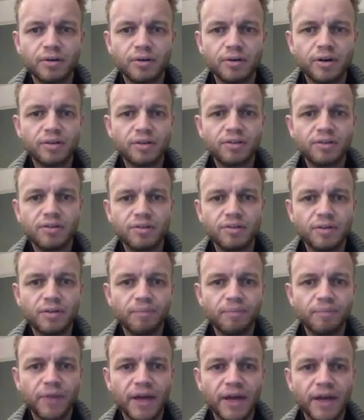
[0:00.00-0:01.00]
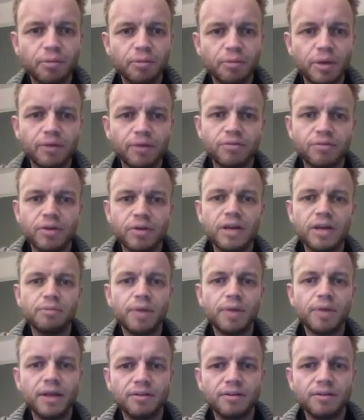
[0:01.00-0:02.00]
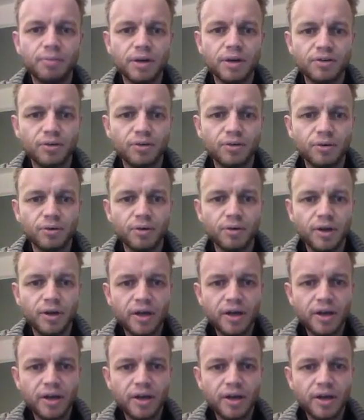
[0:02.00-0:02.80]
your answers. Add a bit of green pen to make sure